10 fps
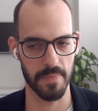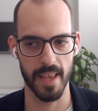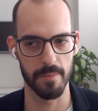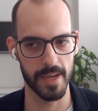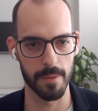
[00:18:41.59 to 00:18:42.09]

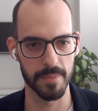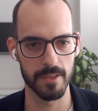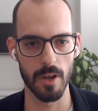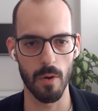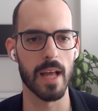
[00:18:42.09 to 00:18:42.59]
it becomes
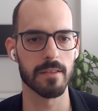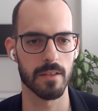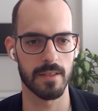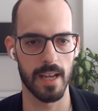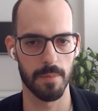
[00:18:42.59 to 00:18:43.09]
so
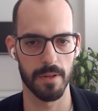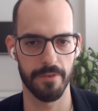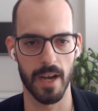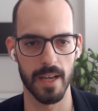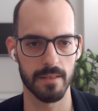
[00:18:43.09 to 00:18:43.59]
unsustainable
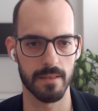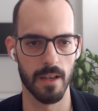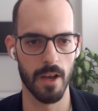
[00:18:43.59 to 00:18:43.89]
for us